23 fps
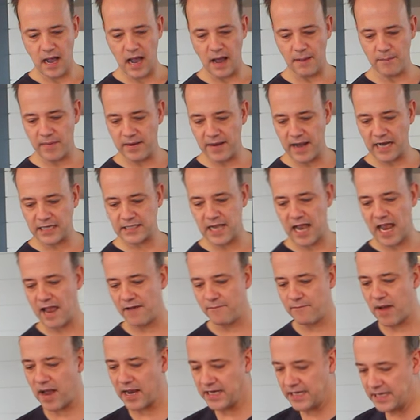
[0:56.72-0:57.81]
Um, next I
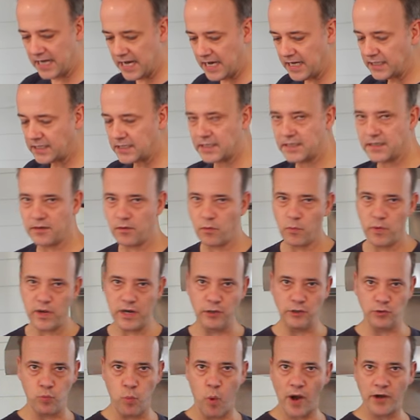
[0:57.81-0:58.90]
have my yeast. We
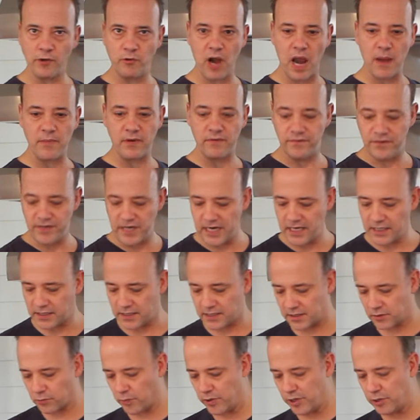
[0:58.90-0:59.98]
use one gram of
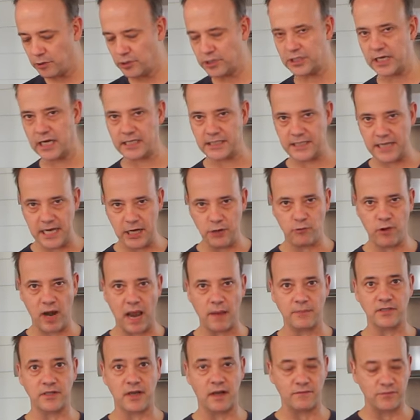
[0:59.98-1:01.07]
yeast. We use 16
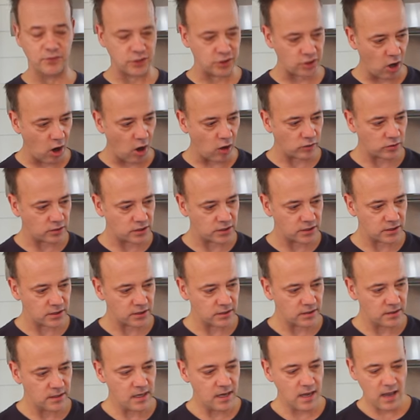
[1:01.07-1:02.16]
grams of salt.
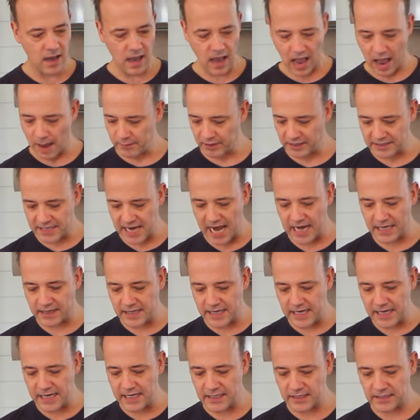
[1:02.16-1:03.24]
I'm going to take
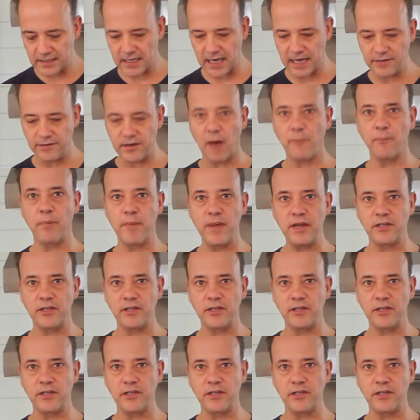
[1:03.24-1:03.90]
these and dump them